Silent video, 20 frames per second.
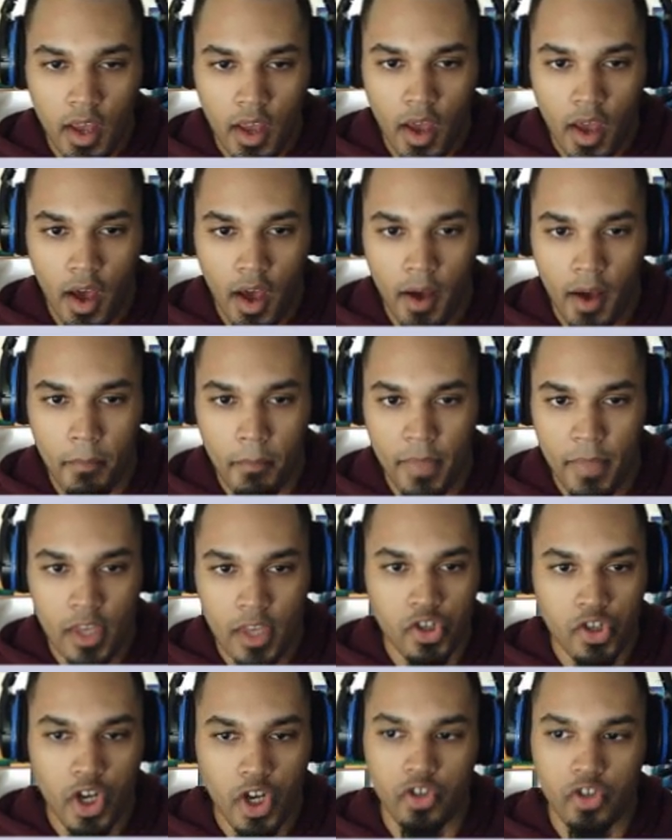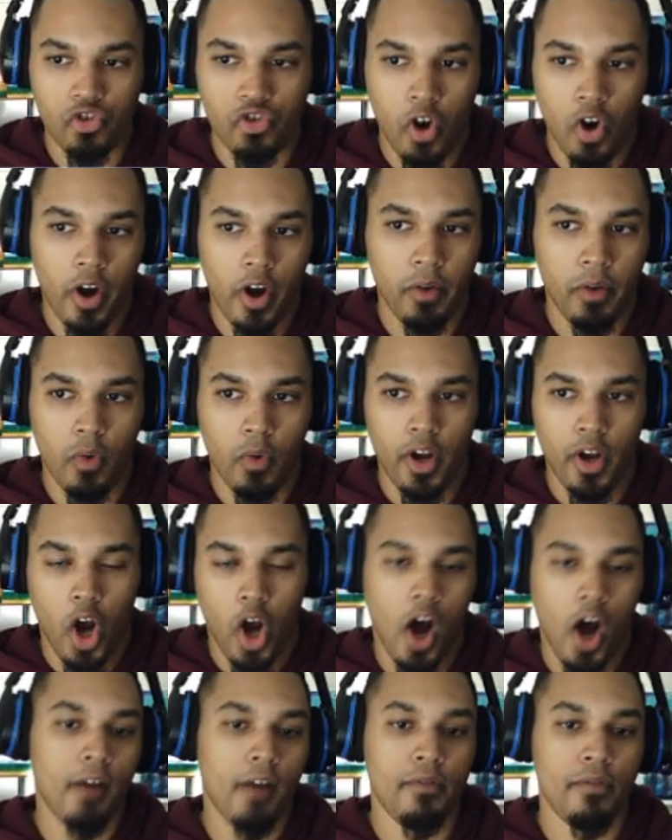than just drawing 1
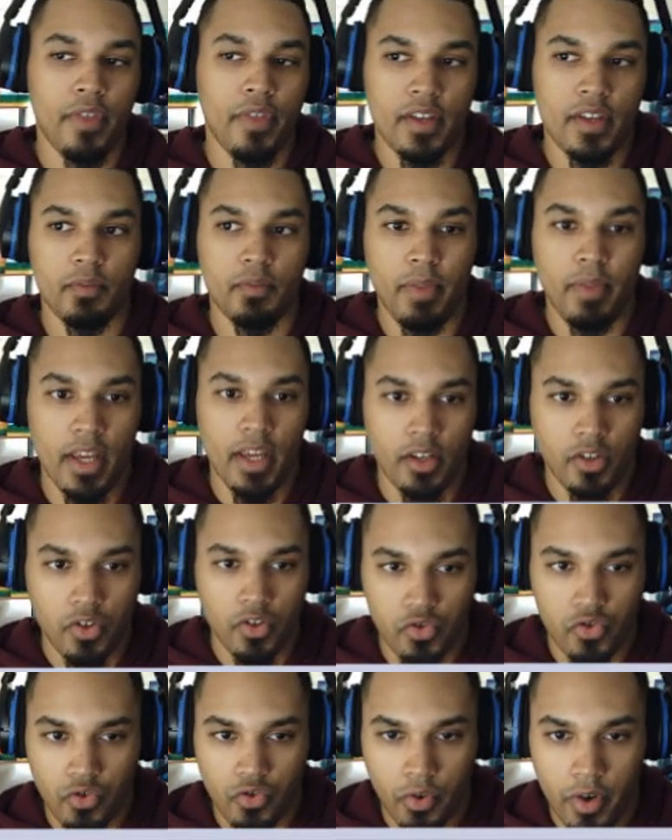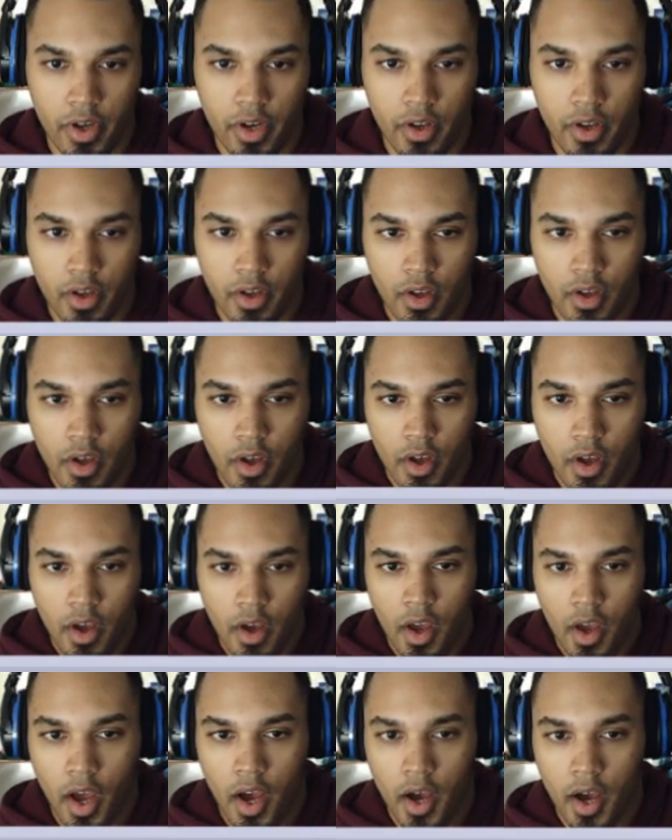off this being destroyed.
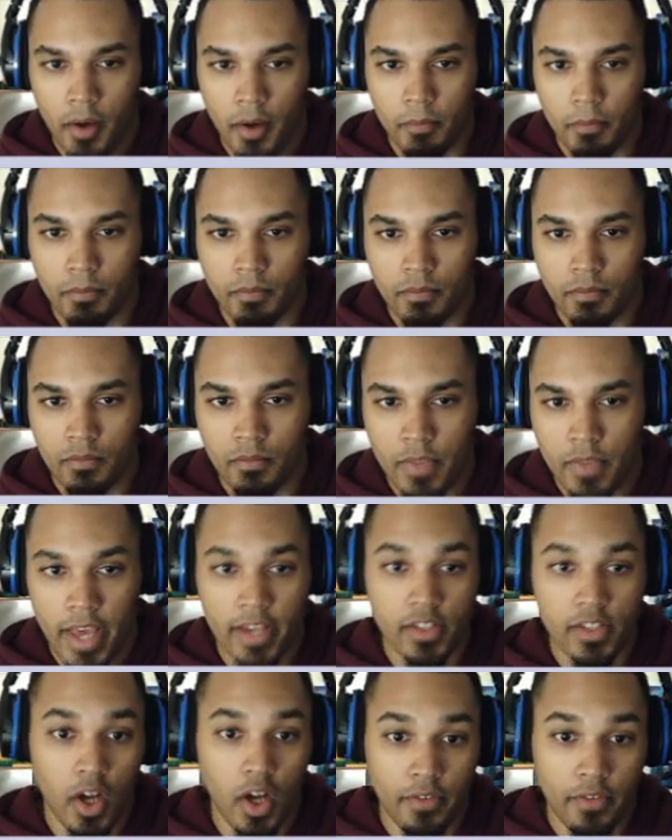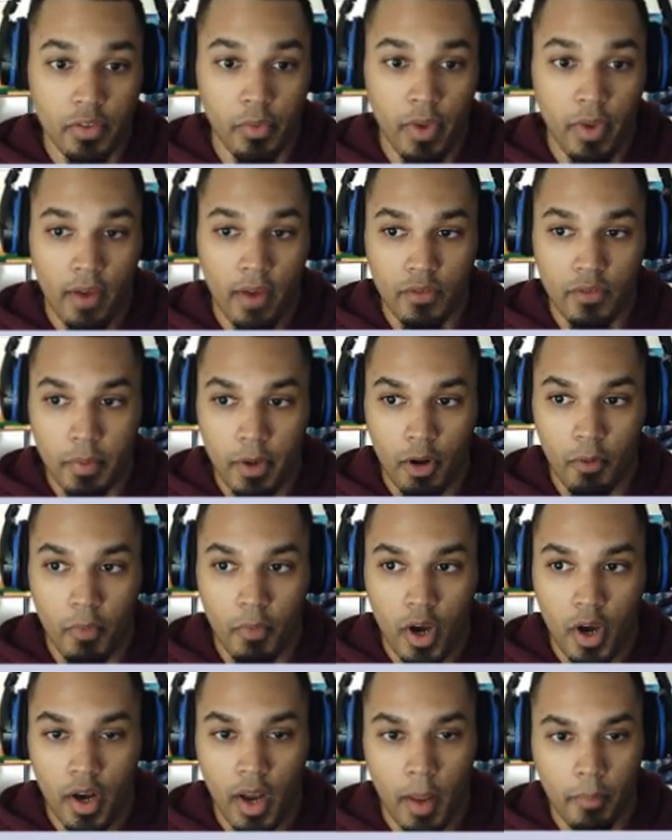Next, obviously, we have
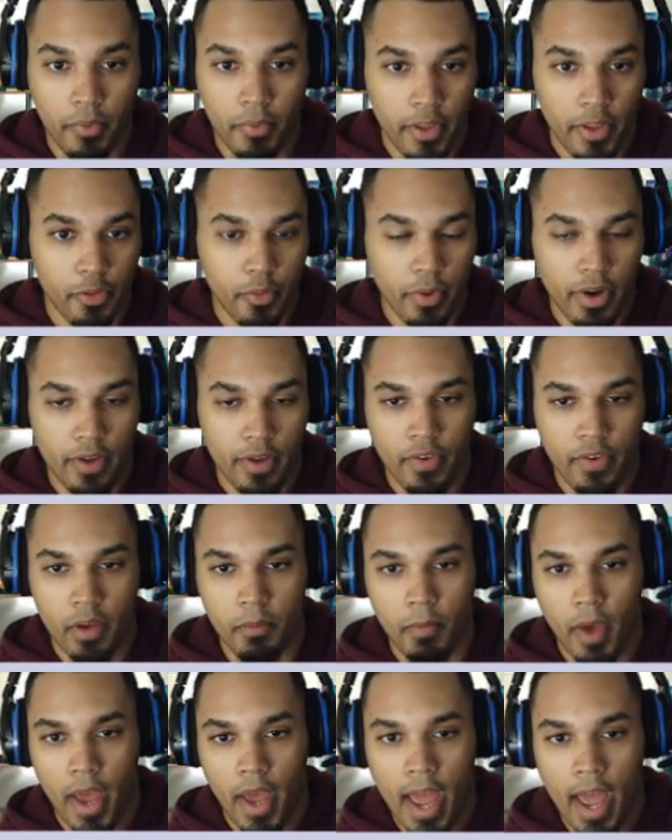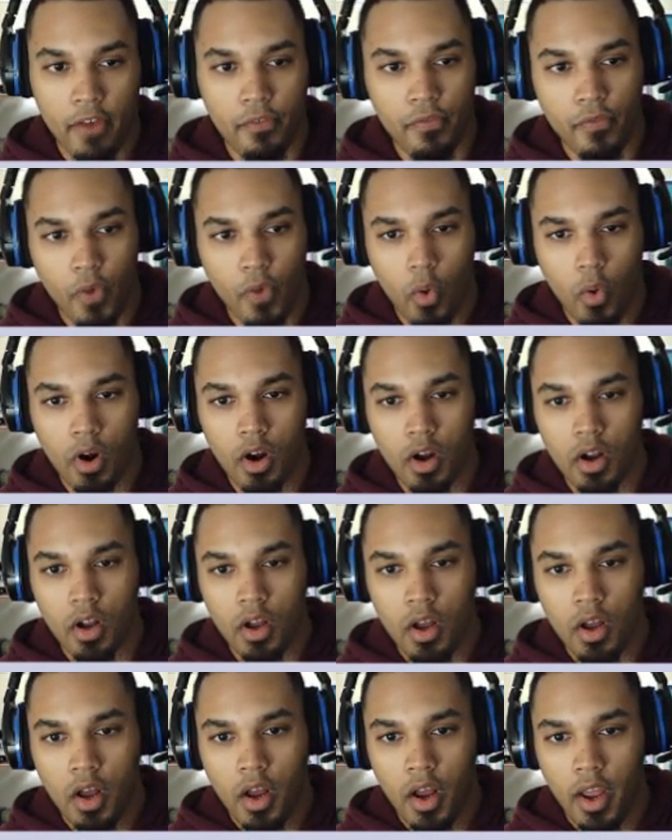Tapirmon. I played 3 of him. I had 4,
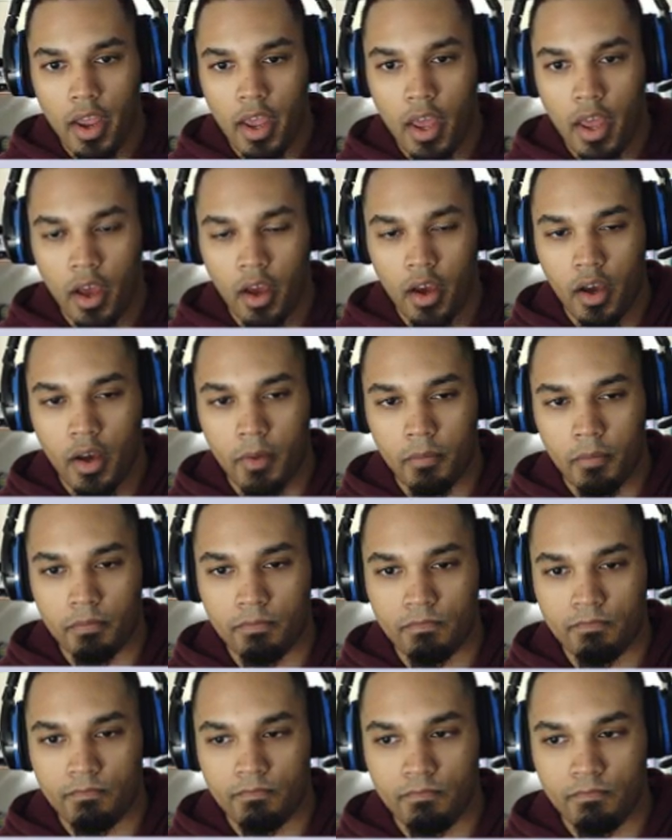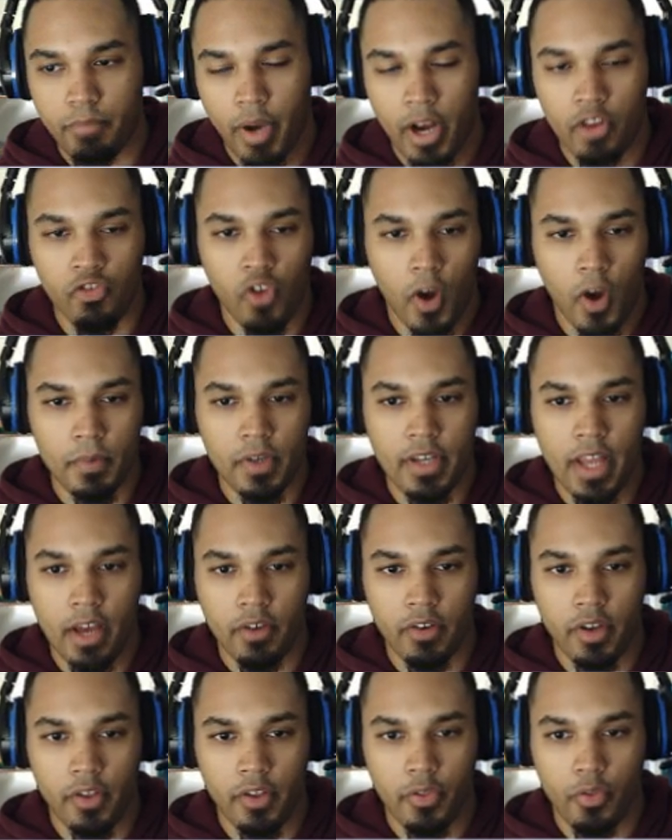but I dropped it
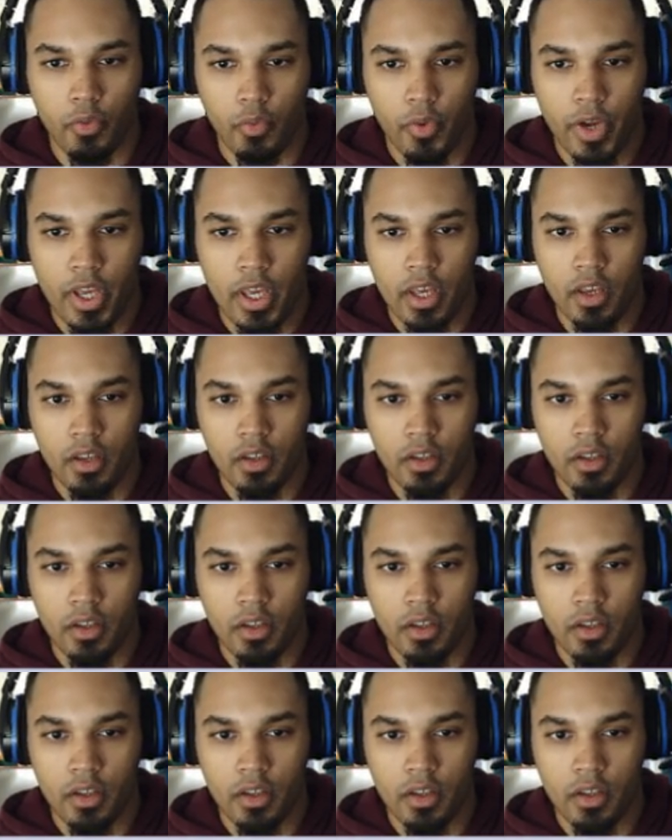down to 3